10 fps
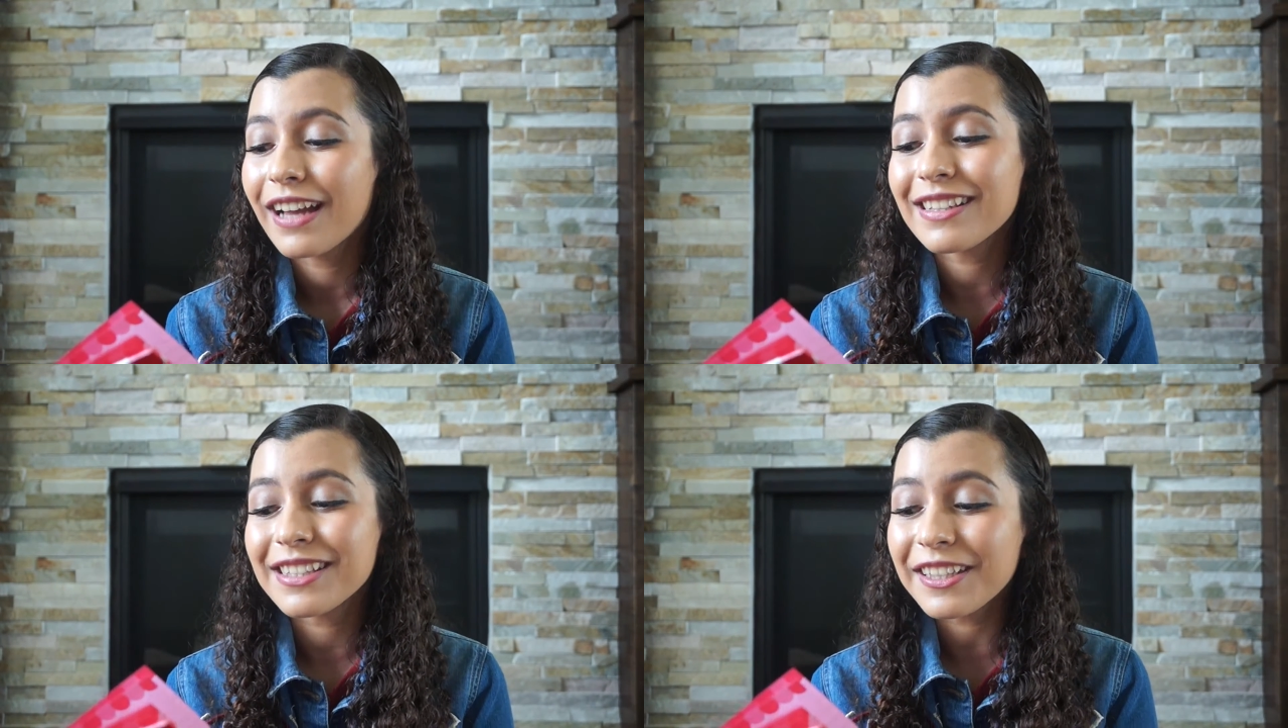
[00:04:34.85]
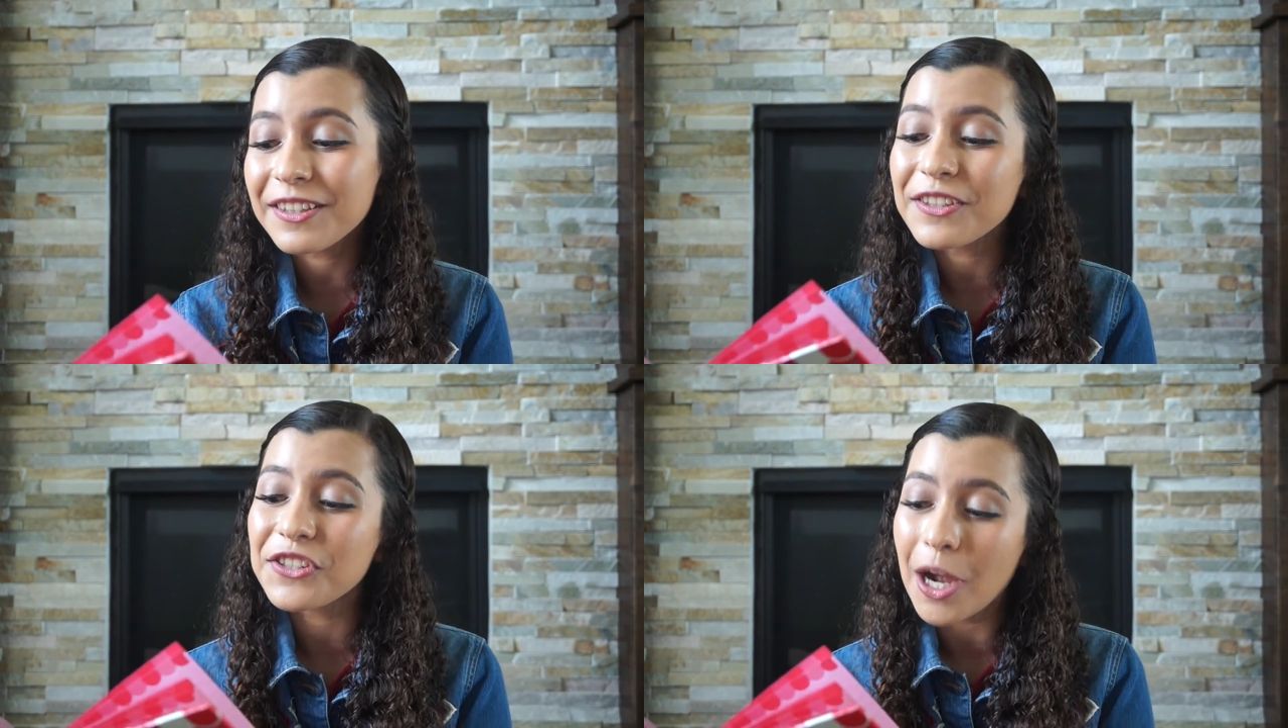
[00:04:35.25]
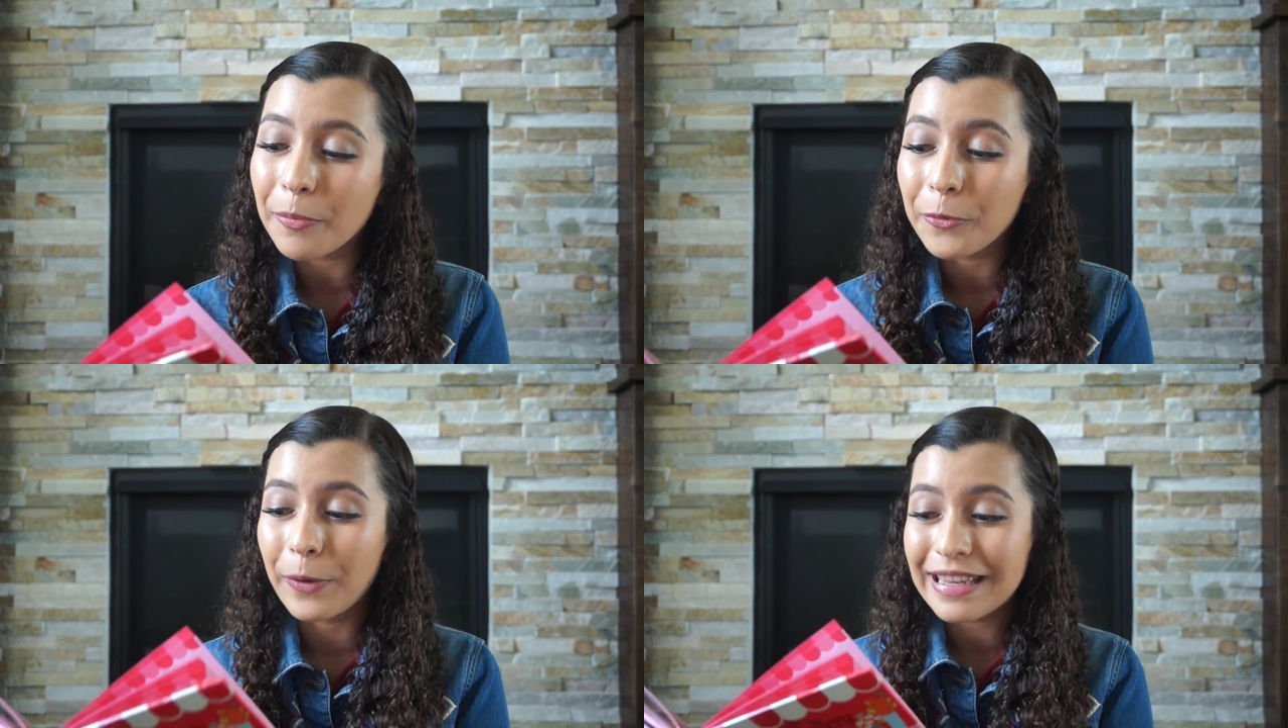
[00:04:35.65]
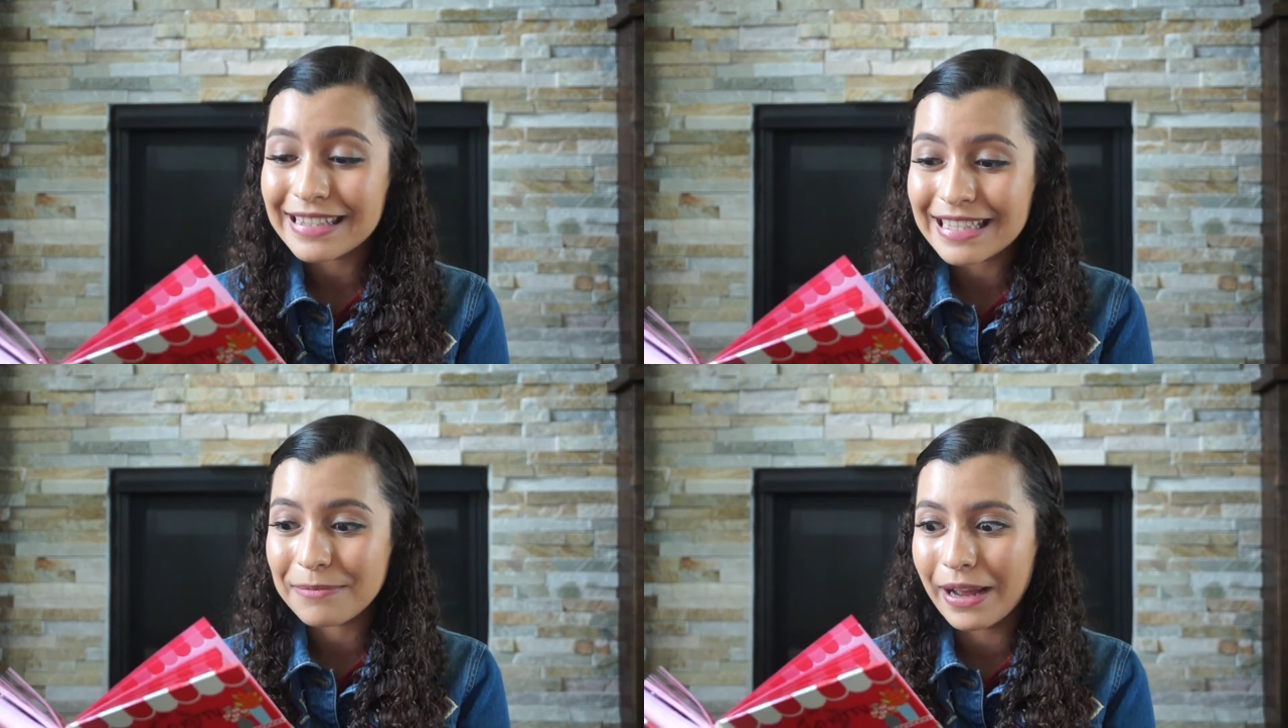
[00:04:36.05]
I decided to stop
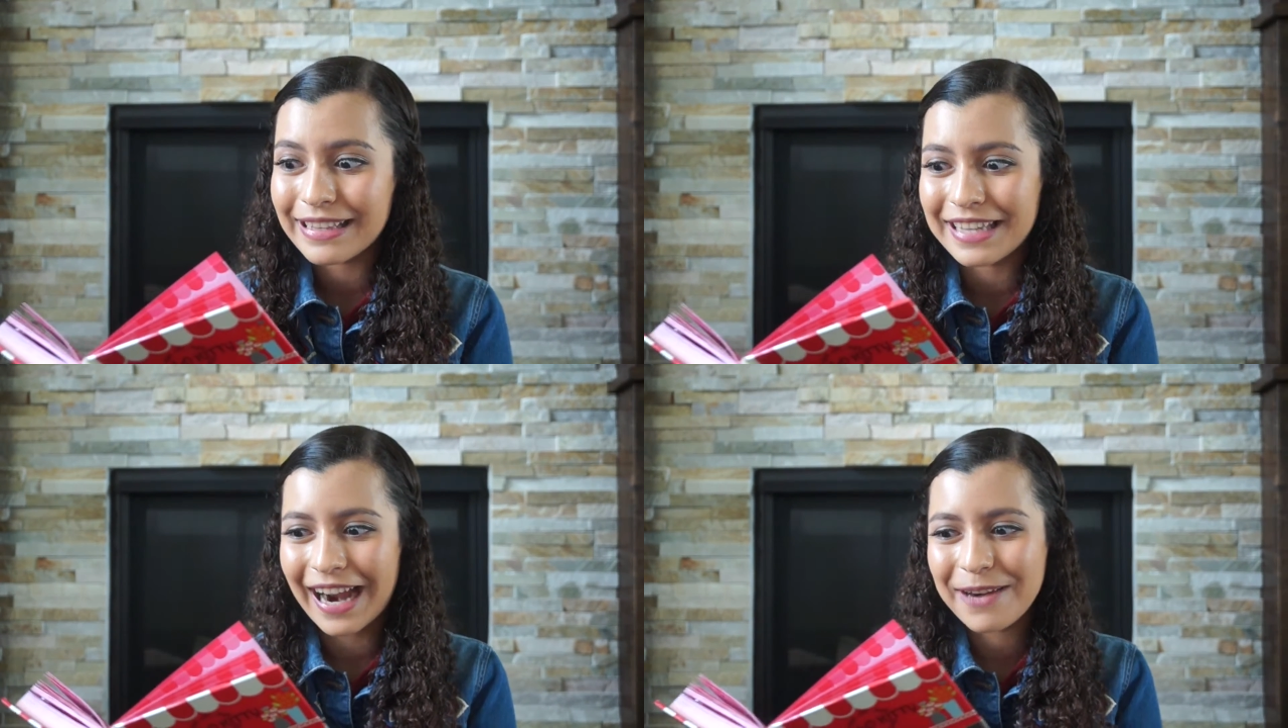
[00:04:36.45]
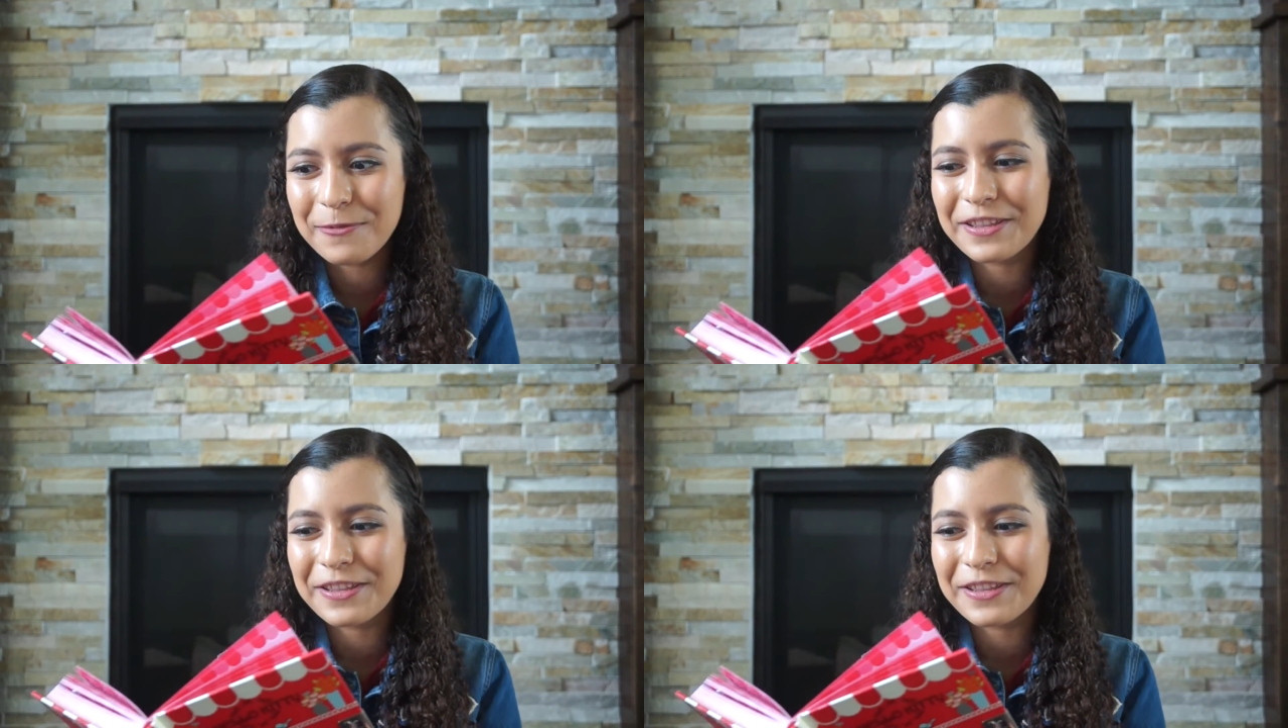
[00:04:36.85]
wasting my time